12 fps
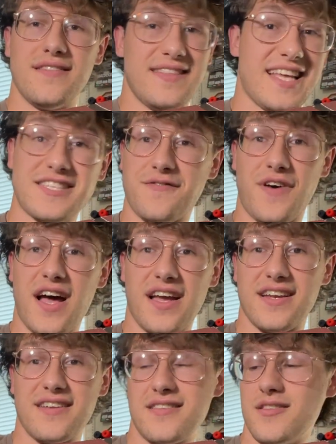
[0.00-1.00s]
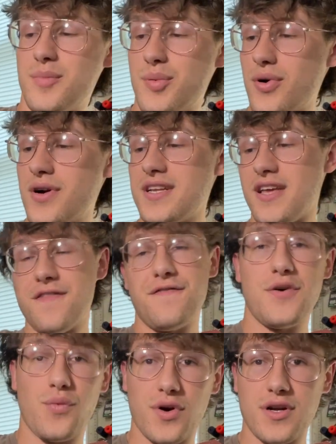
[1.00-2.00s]
That's fine. The board,
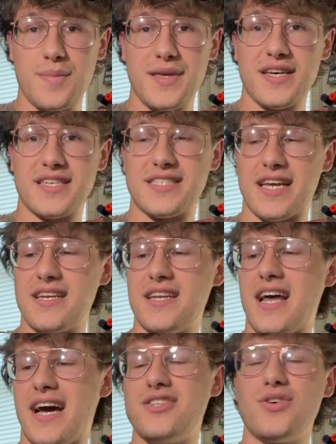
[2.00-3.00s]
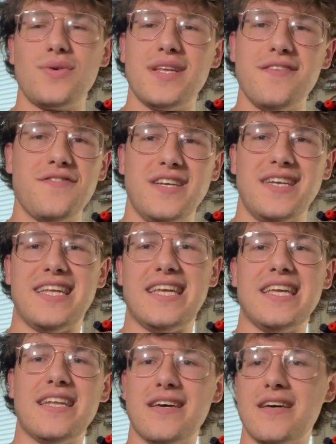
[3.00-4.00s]
if it were to be extended, I don't even
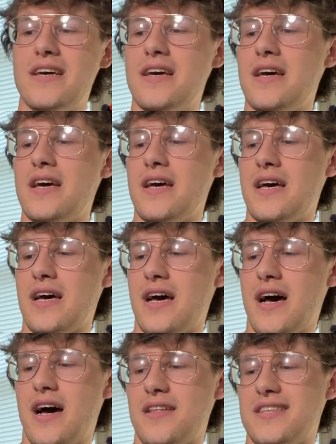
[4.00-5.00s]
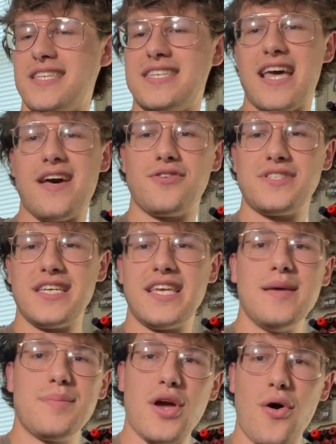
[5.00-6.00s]
need the tail to
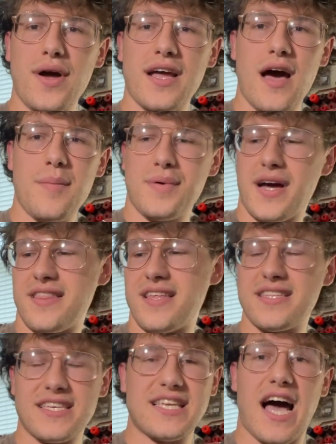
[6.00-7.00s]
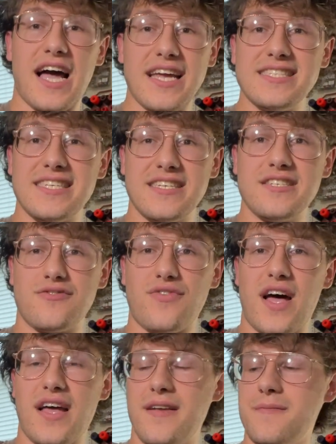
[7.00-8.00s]
keep going up. I think this height is
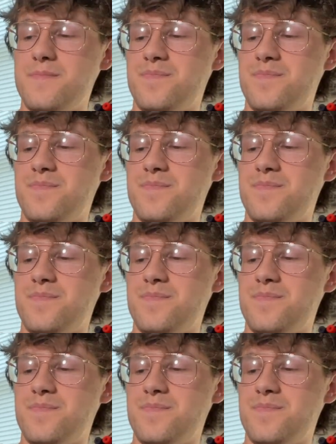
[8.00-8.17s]
fine.